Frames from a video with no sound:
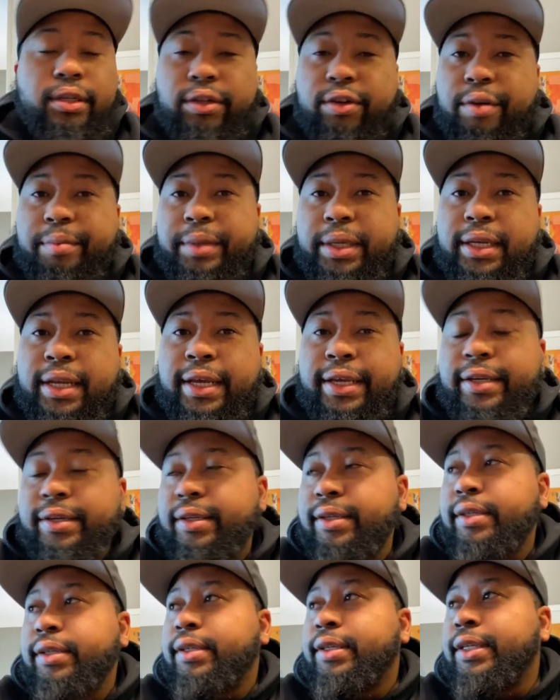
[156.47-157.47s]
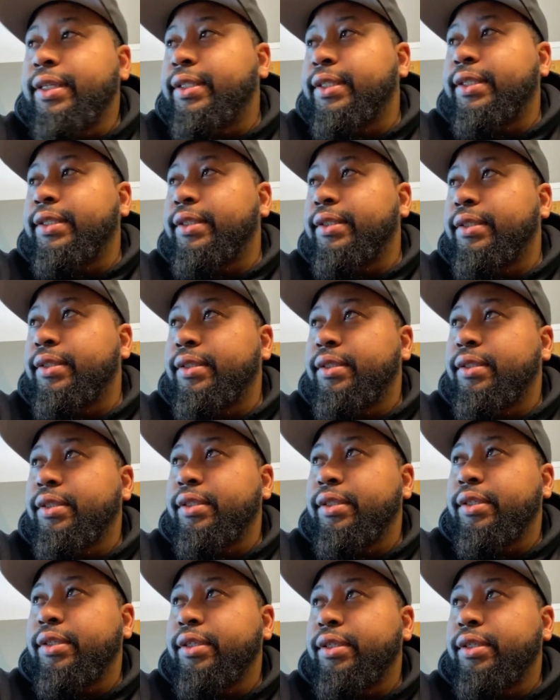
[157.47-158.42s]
You know what I mean? Like, this is,